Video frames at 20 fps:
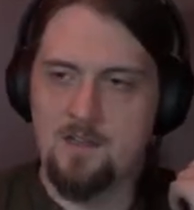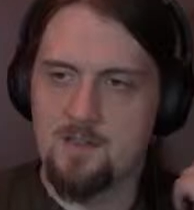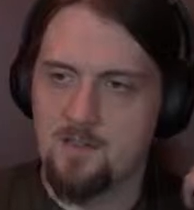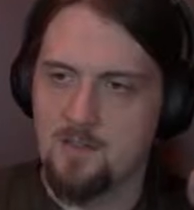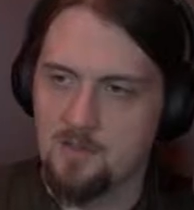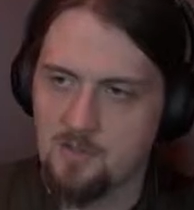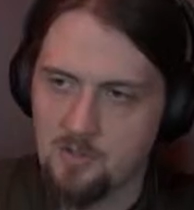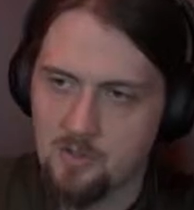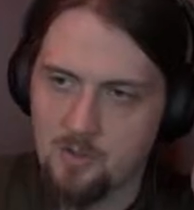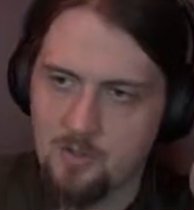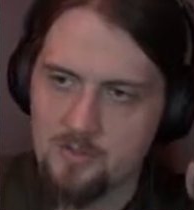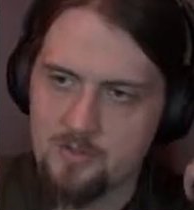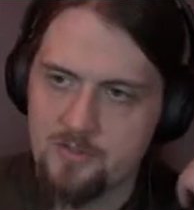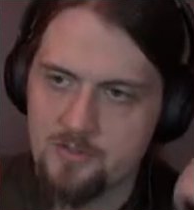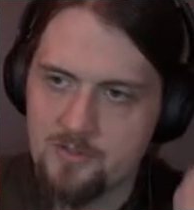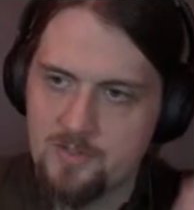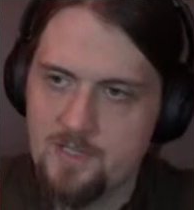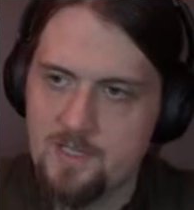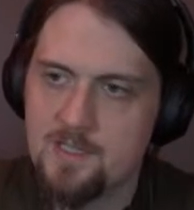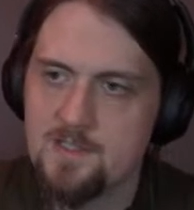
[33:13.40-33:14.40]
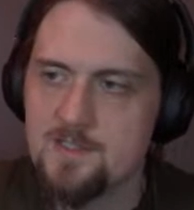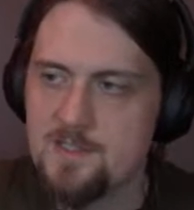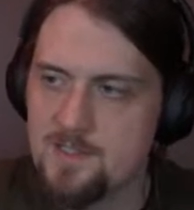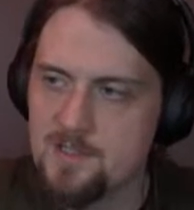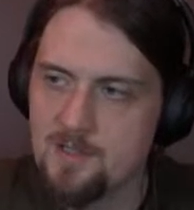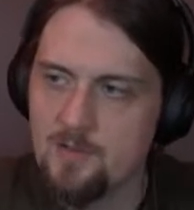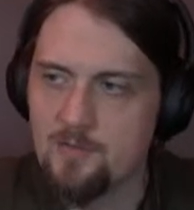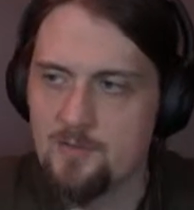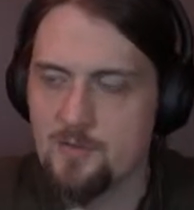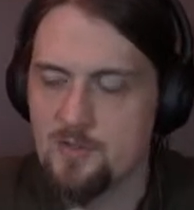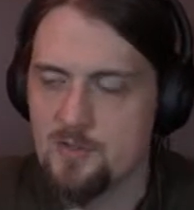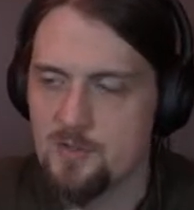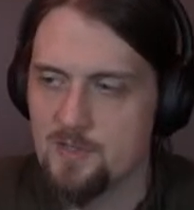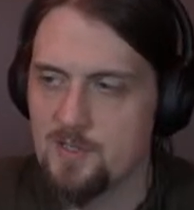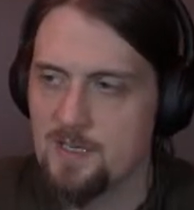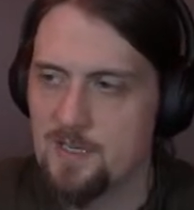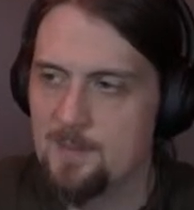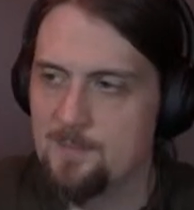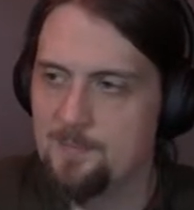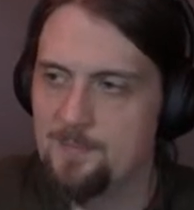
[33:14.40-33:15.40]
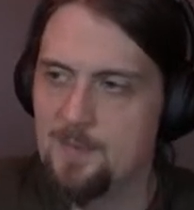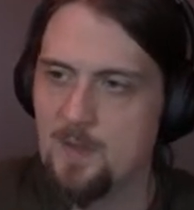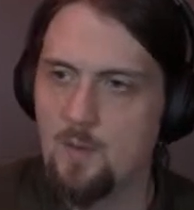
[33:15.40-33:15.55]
Oh, Gold Tree and Silver Tree,